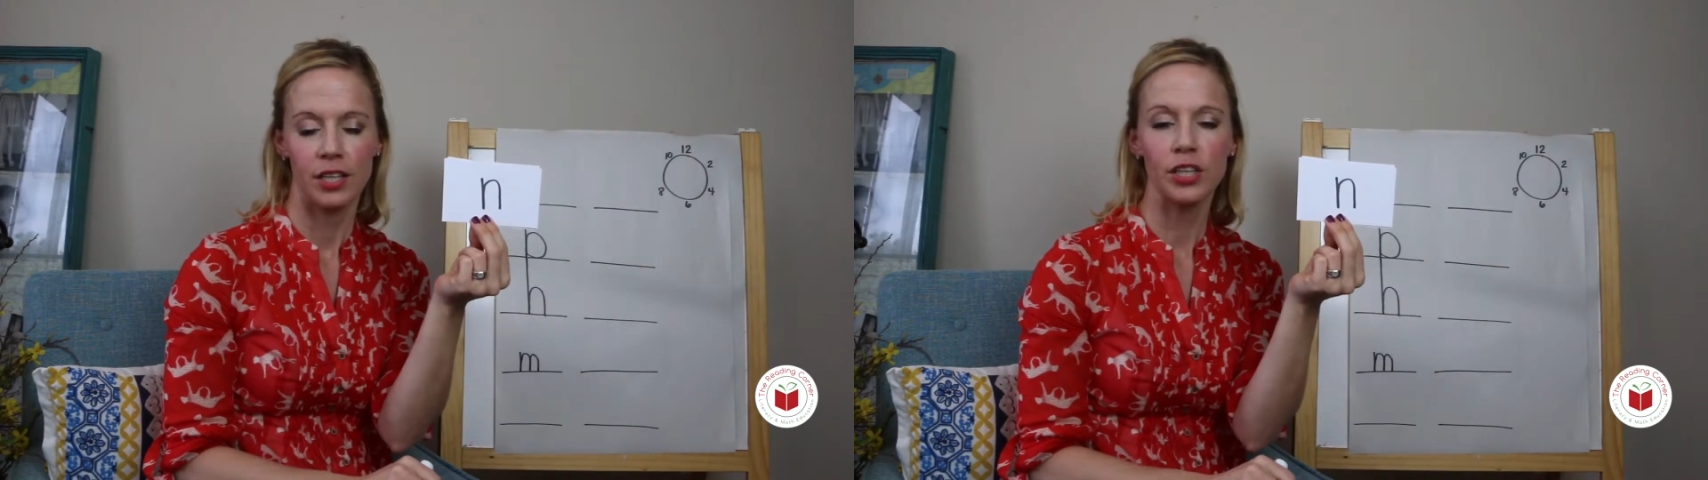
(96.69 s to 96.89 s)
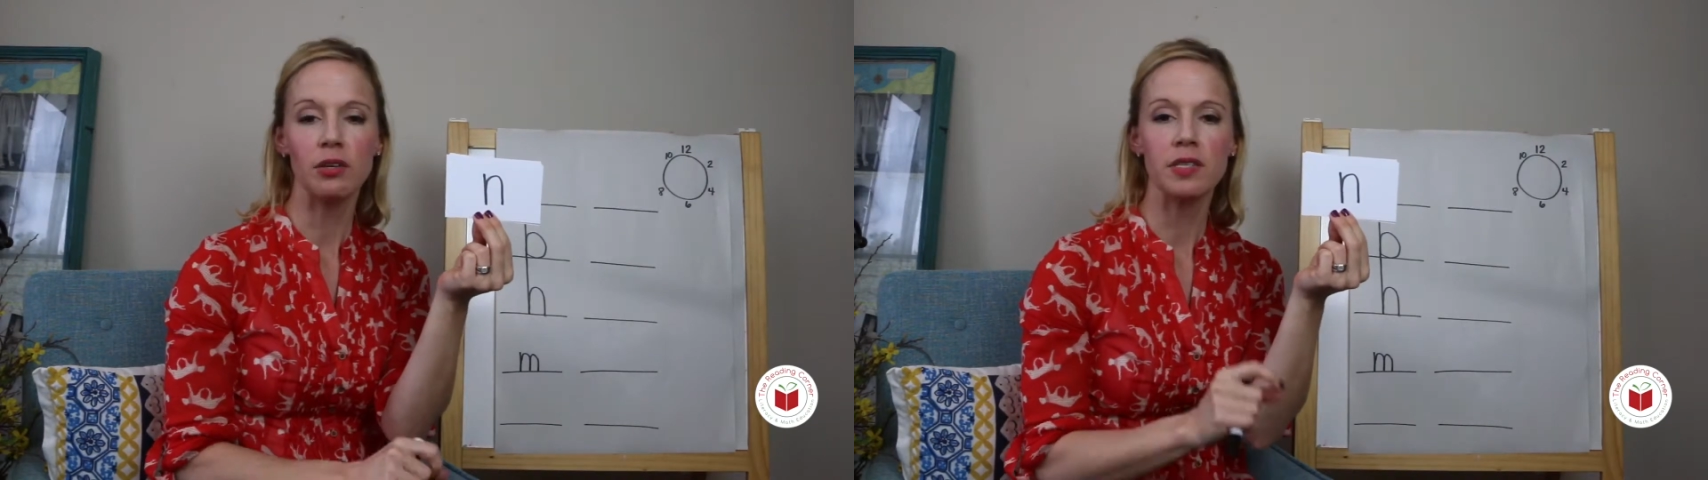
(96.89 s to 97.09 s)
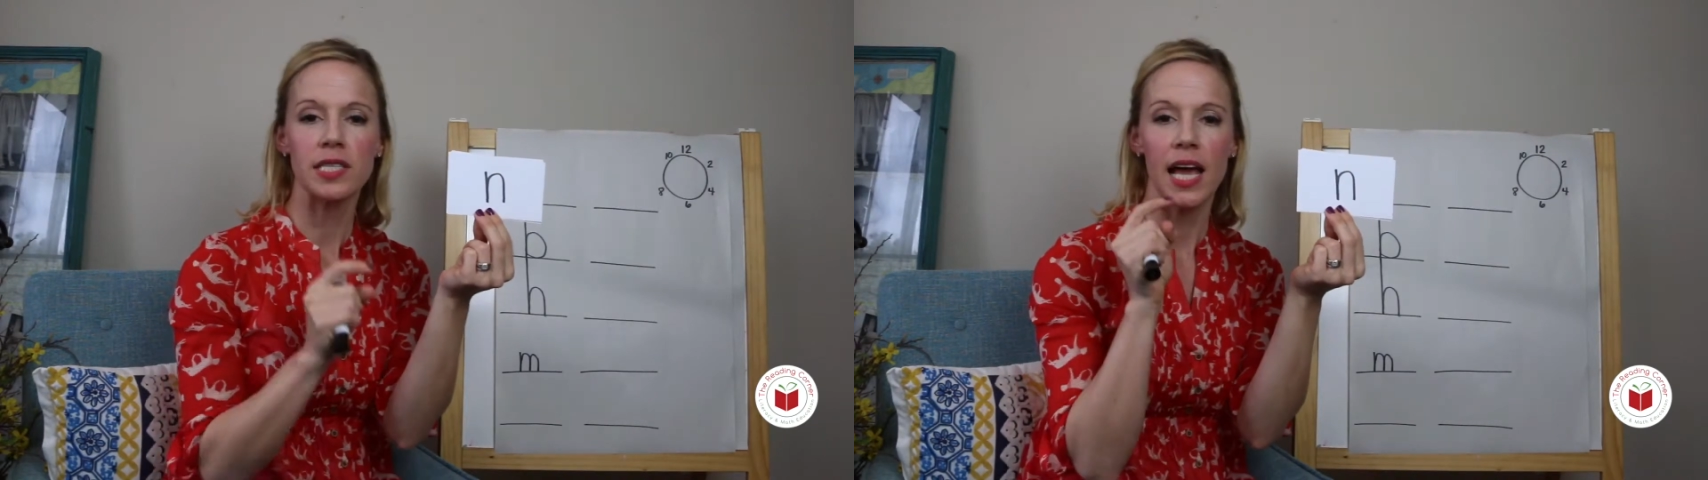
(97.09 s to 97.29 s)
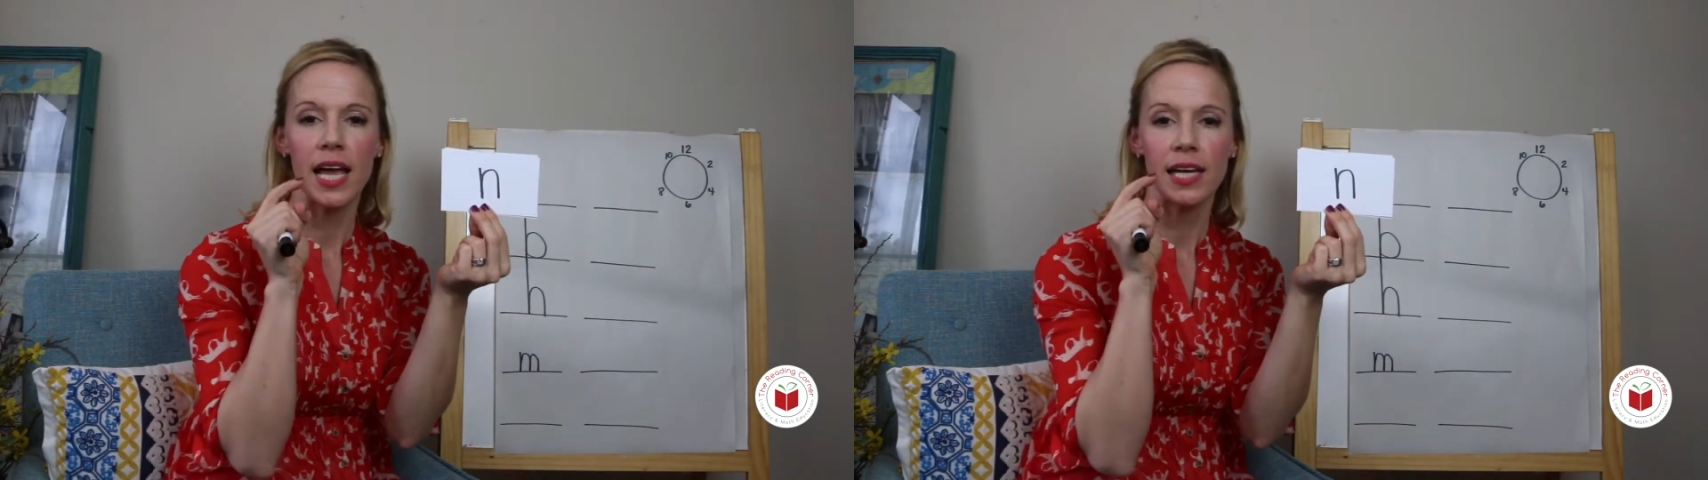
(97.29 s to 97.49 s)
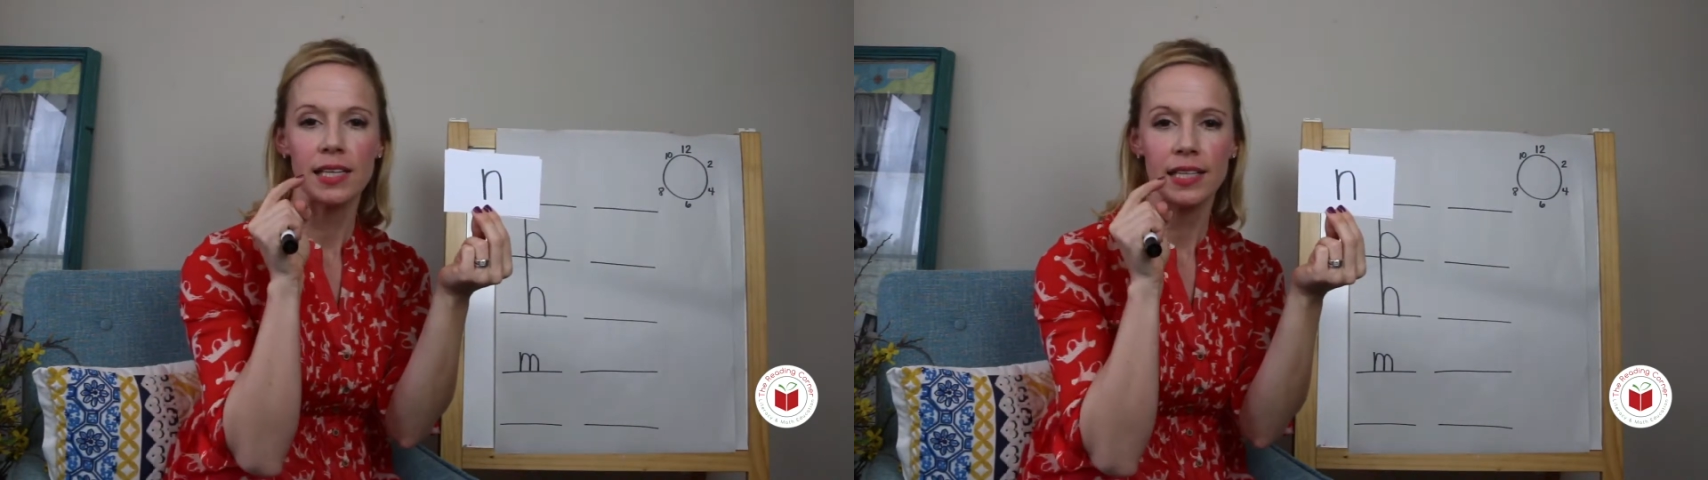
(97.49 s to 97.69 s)
You
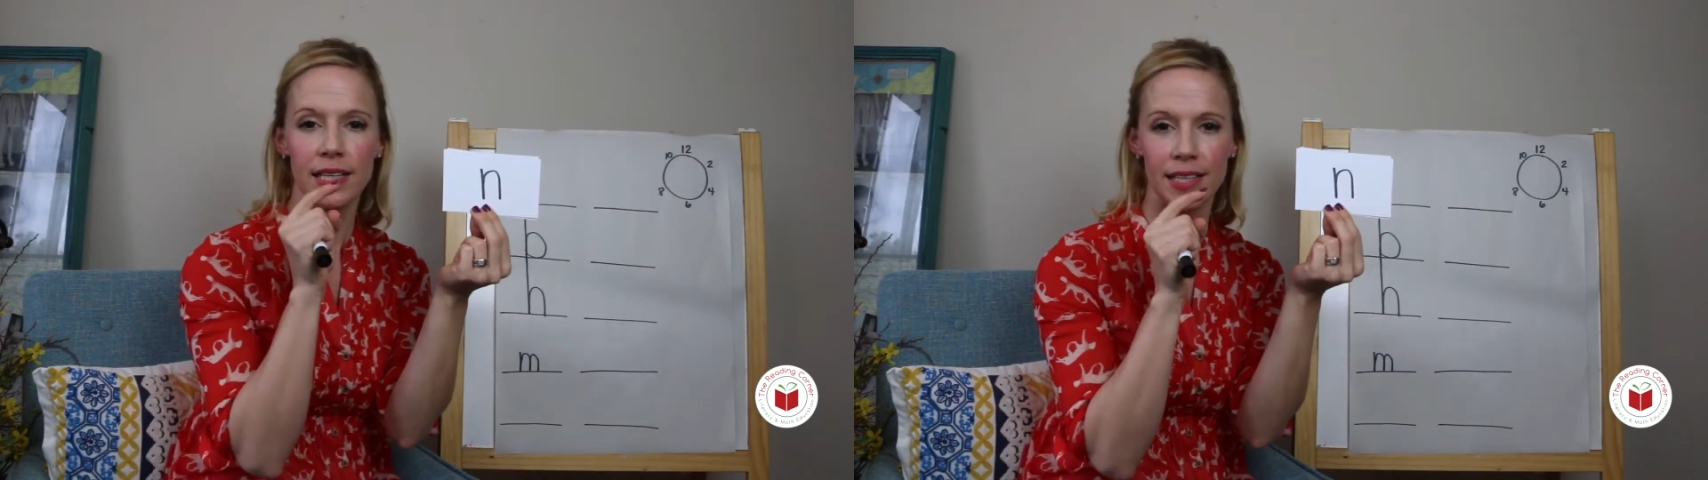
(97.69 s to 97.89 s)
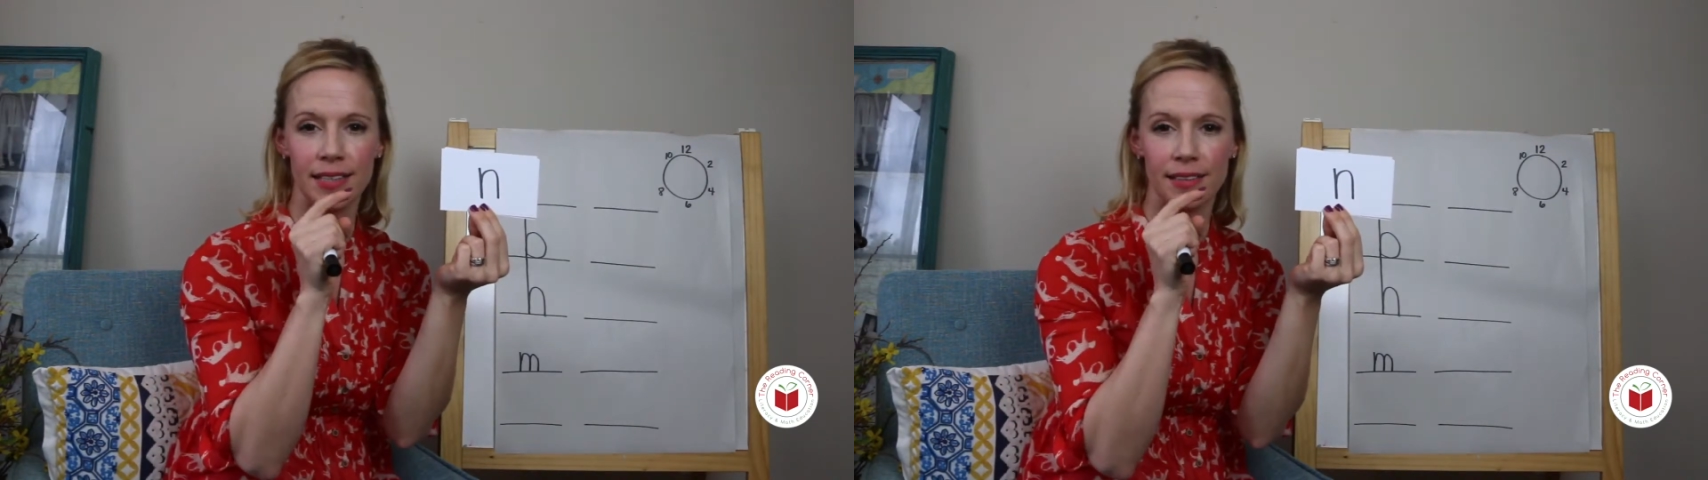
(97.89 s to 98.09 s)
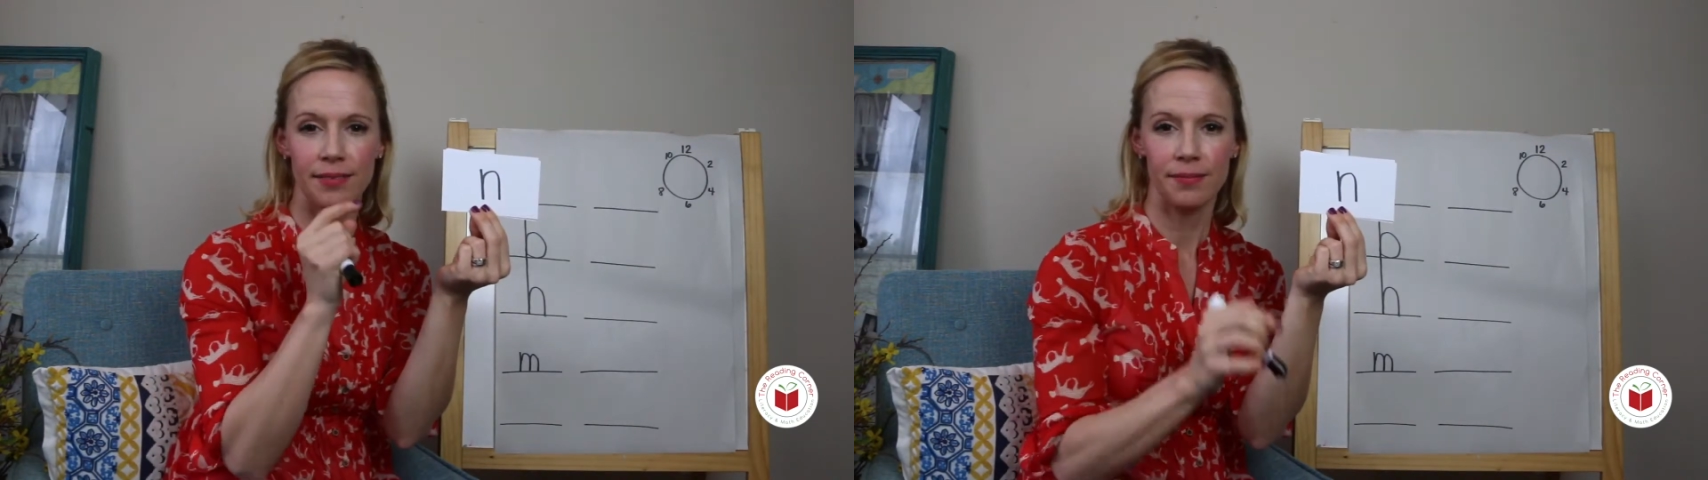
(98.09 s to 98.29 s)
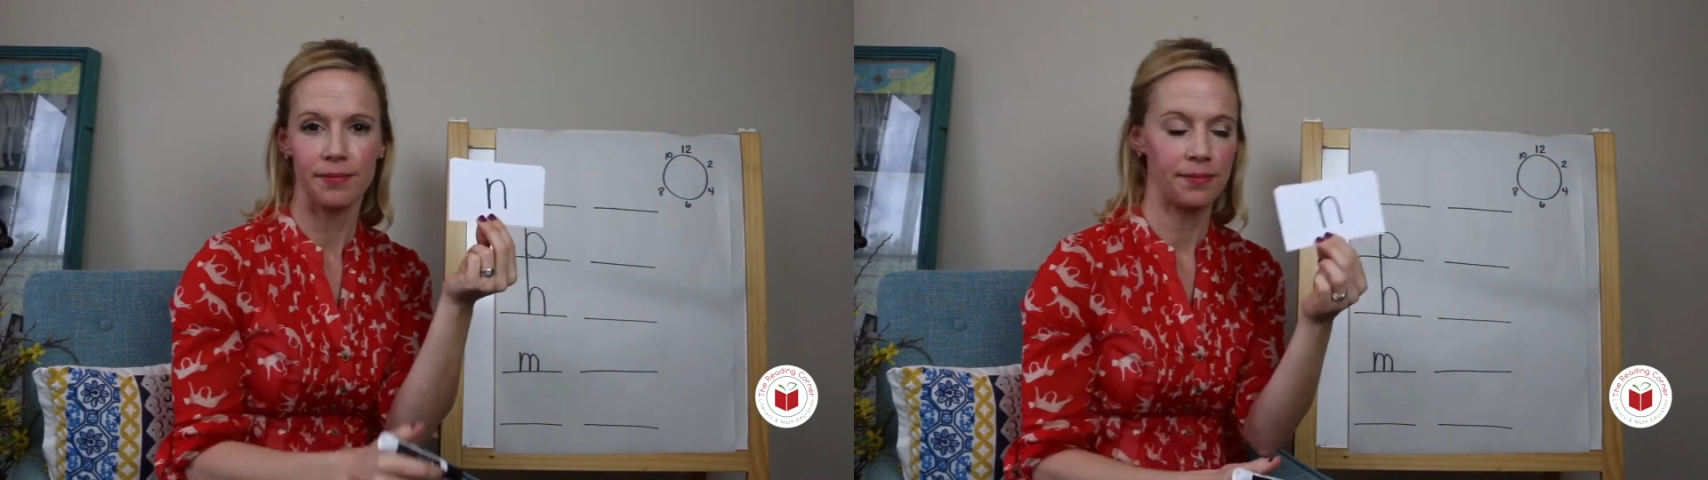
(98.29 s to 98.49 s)
say, mmm